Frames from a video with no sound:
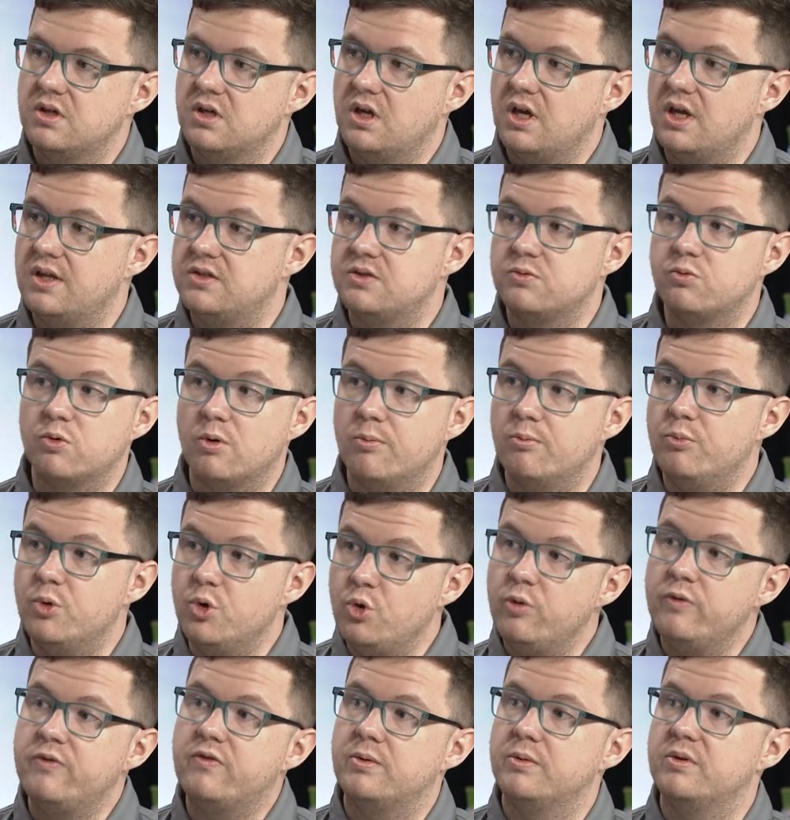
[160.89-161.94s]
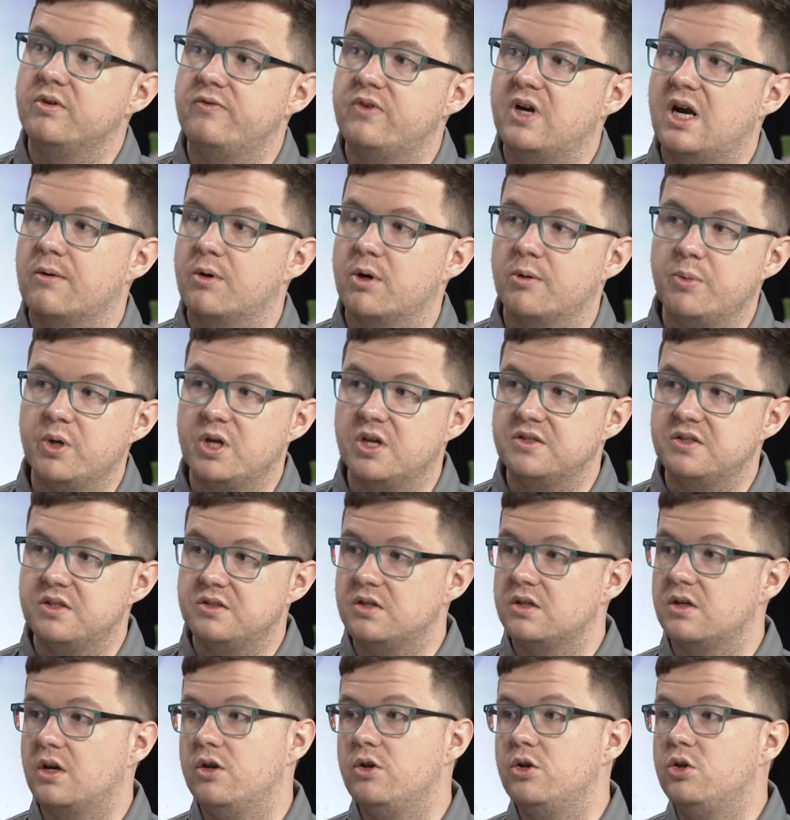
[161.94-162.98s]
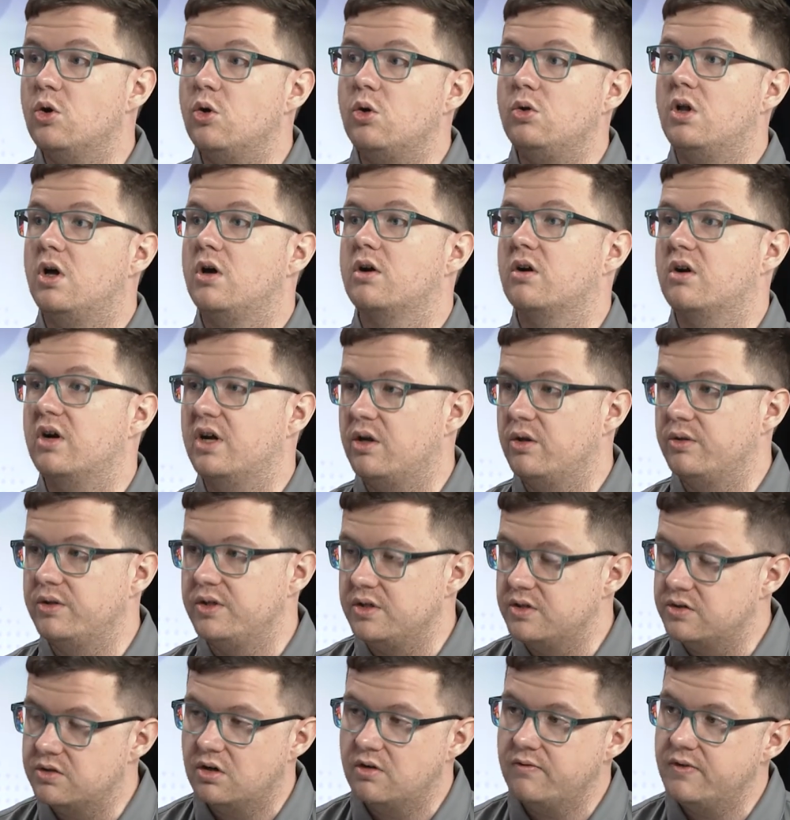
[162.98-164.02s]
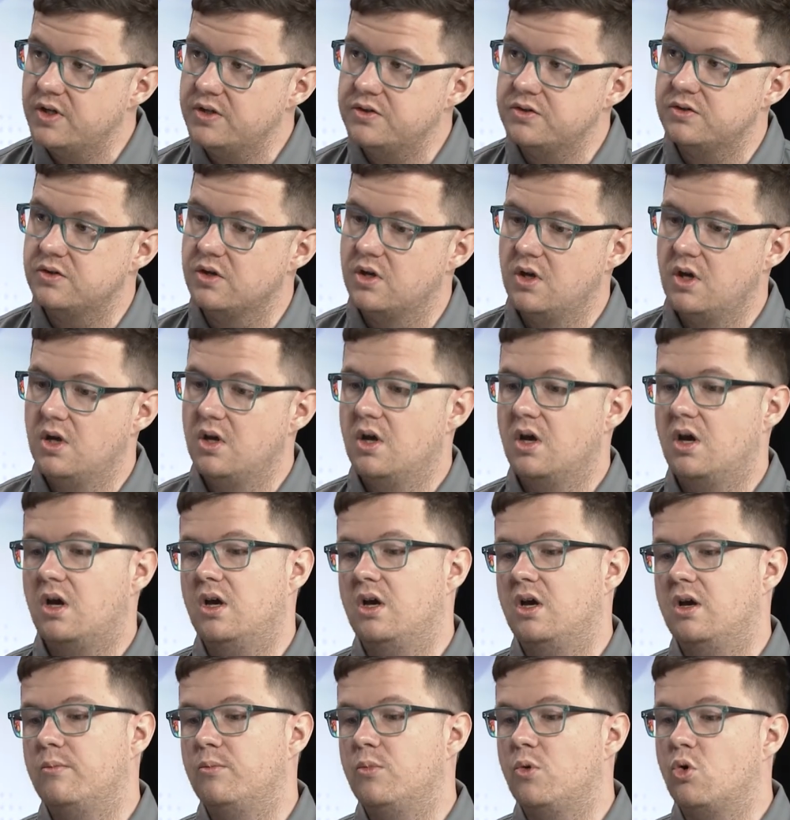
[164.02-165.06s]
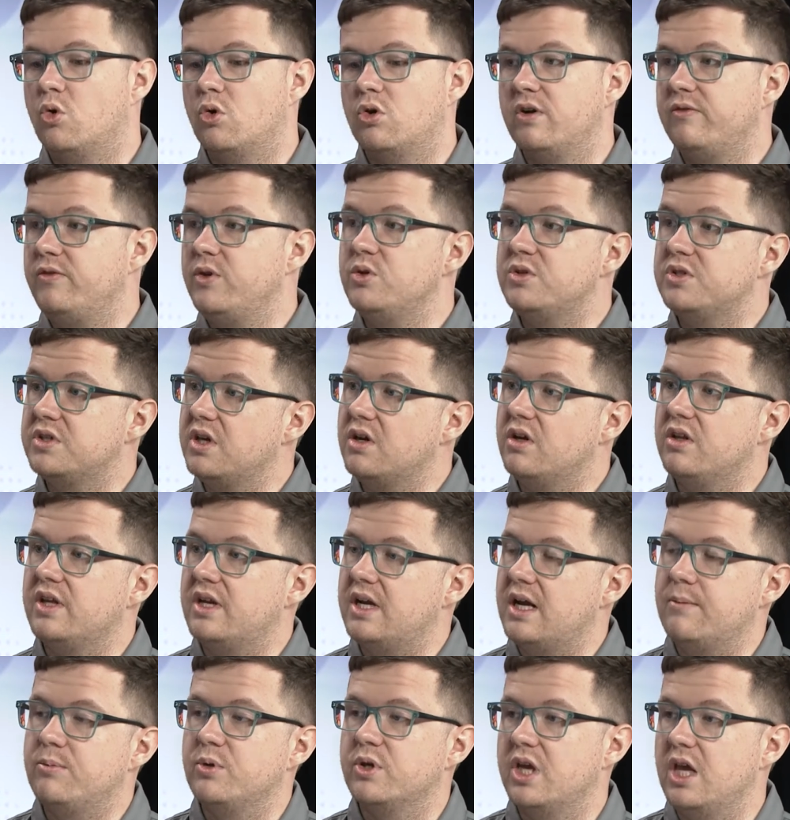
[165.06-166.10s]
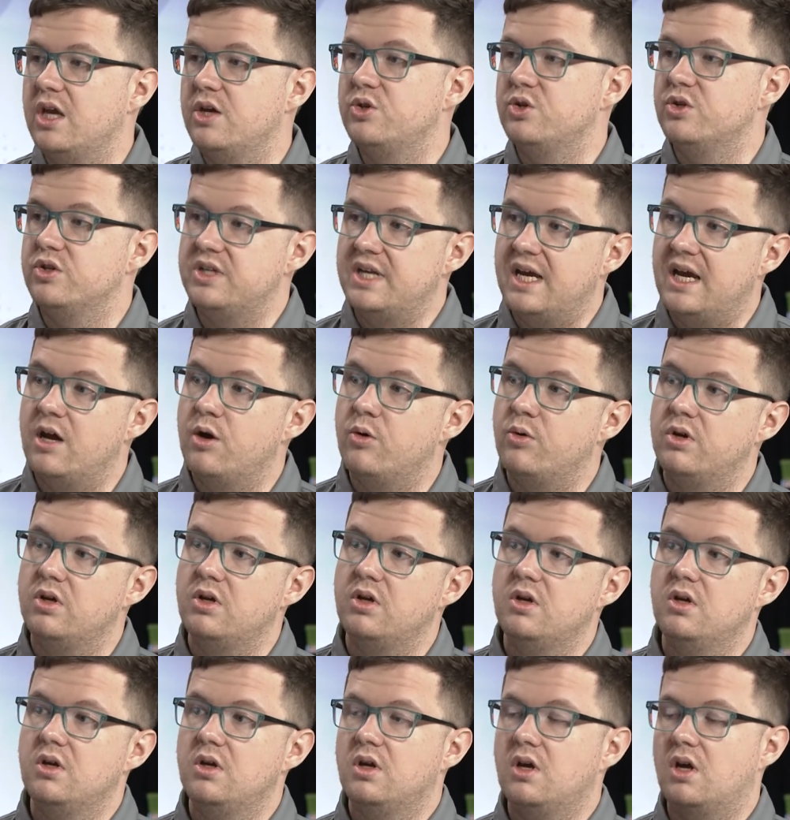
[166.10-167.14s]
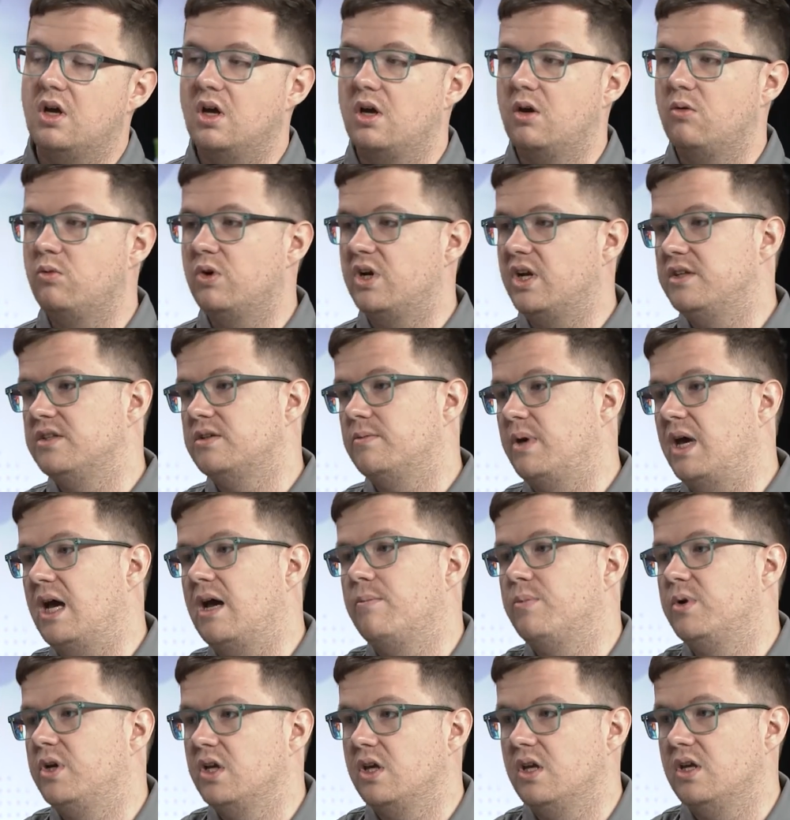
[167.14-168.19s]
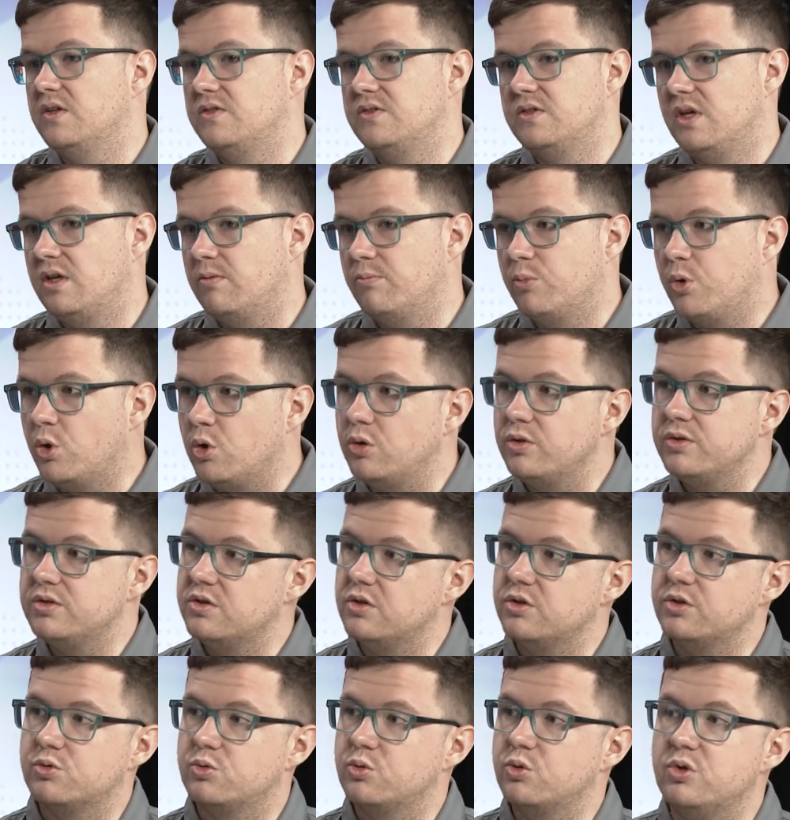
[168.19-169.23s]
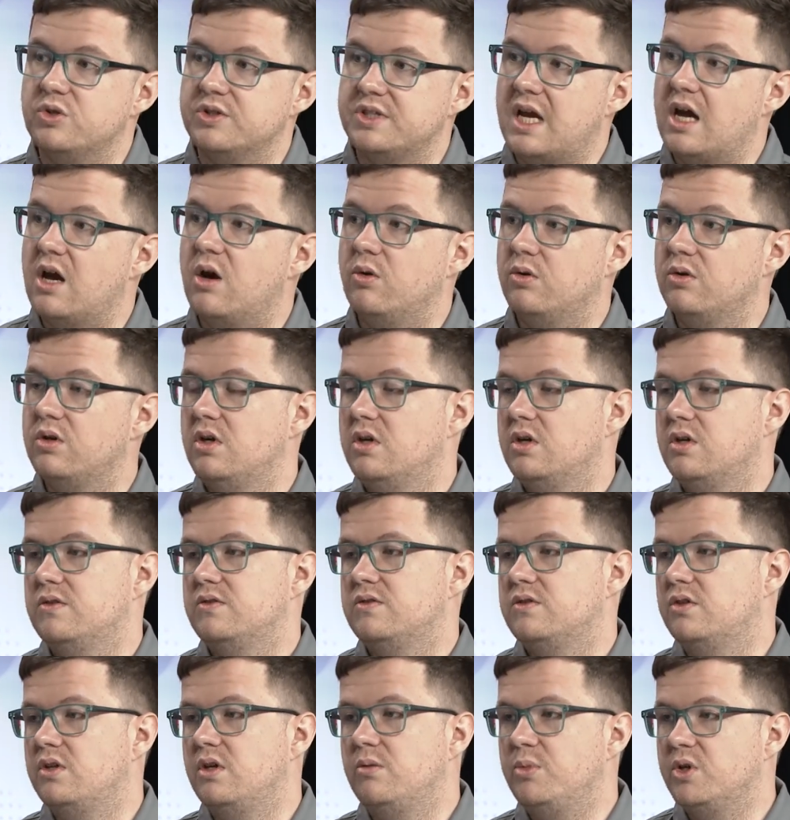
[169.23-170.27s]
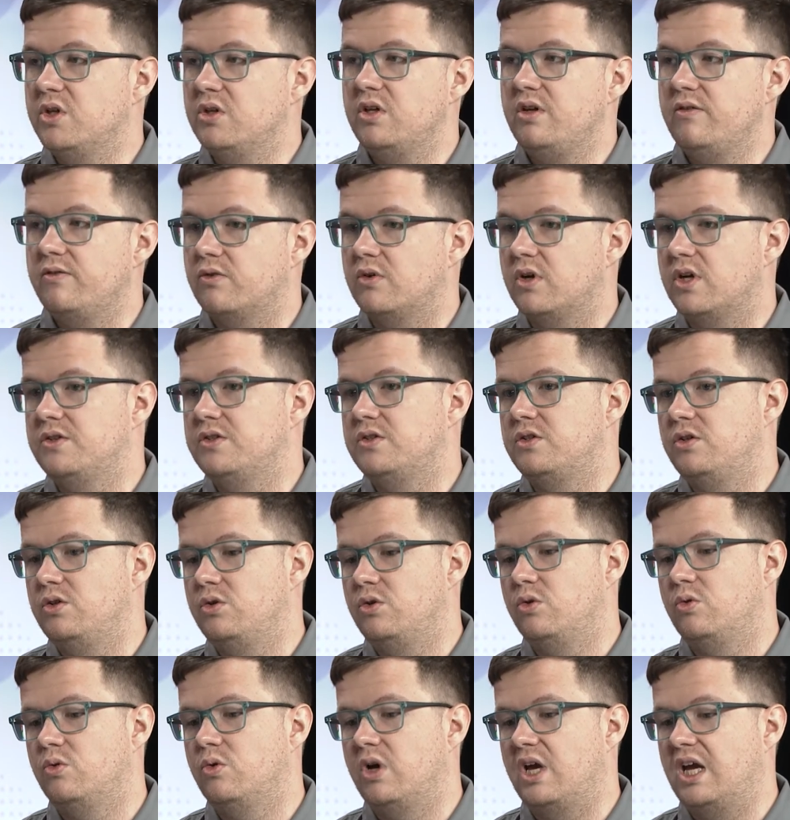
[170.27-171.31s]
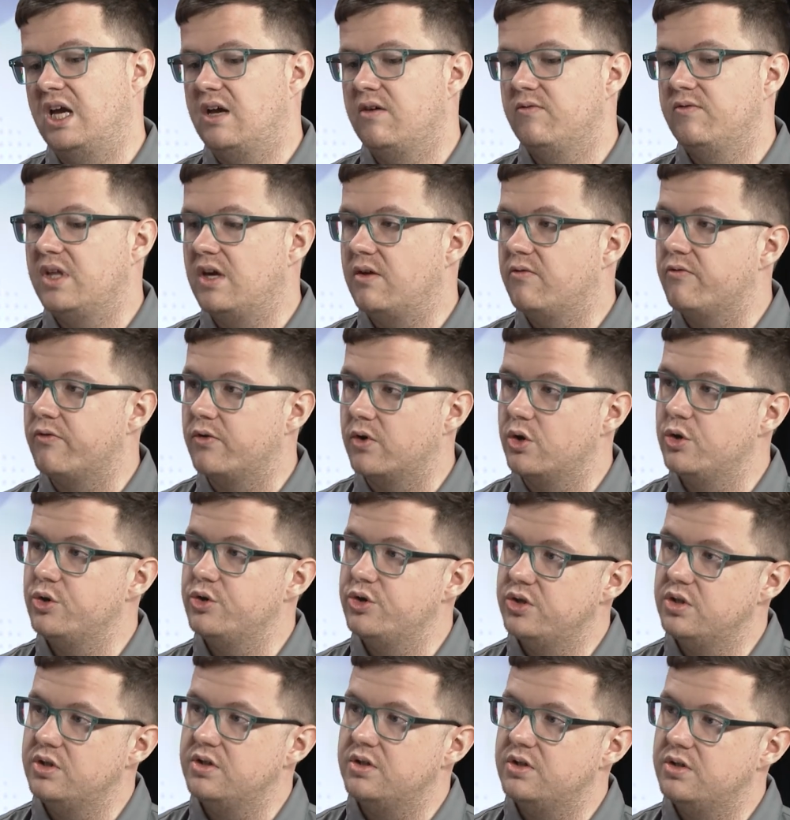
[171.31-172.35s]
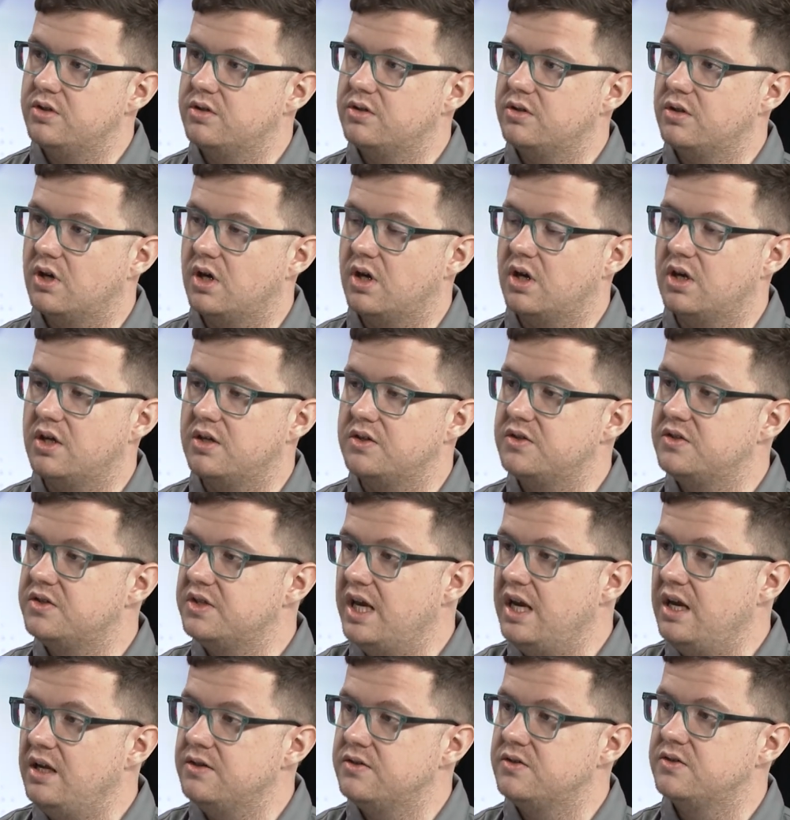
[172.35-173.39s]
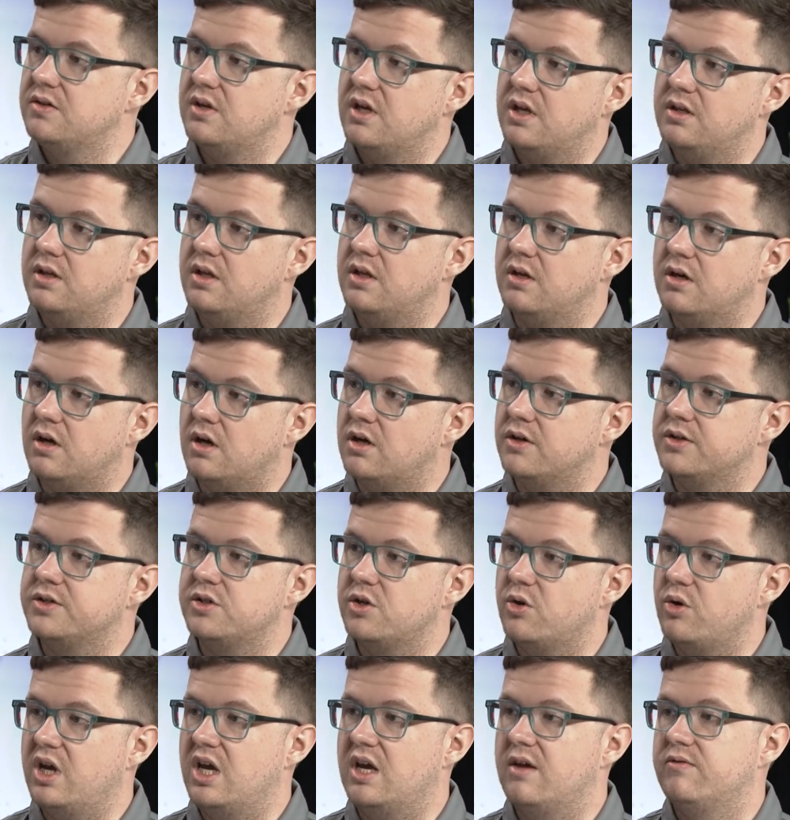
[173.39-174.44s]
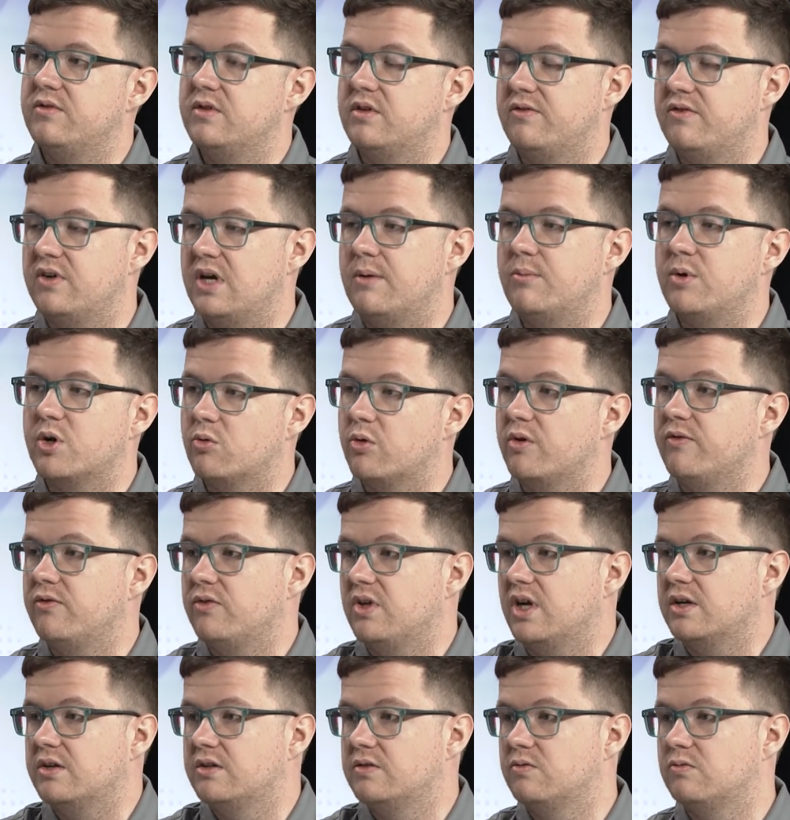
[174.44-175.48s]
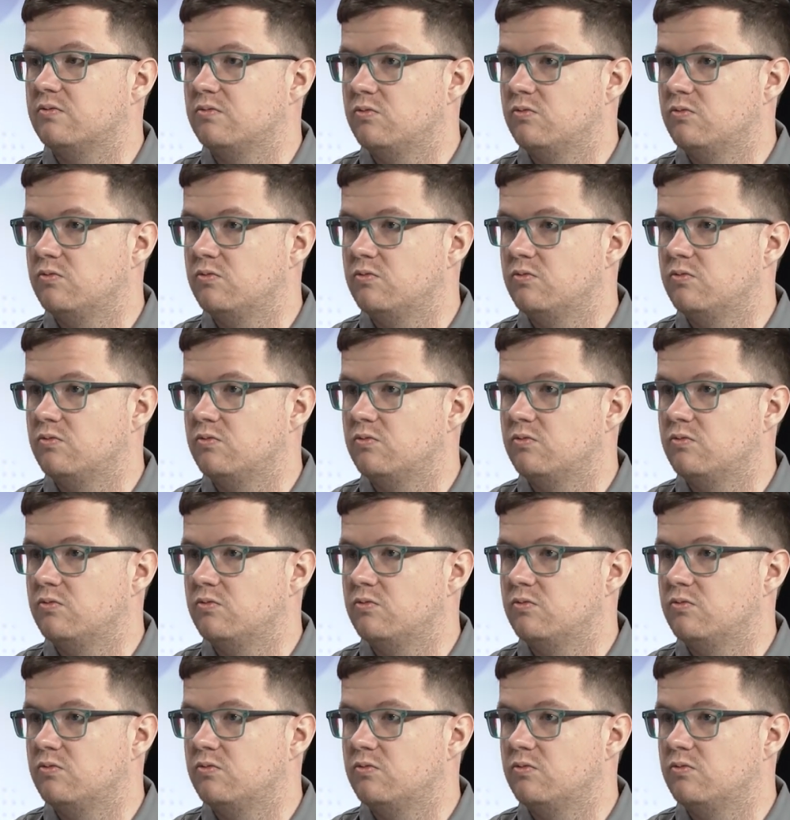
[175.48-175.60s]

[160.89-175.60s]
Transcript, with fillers: it's removed from the fabric because it's a no longer healthy service. Um, or if you scale that application down, uh, what ends up happening is it pulls those rules out. So the ability for us to have that versioned uh, state and then also have the fabric reflect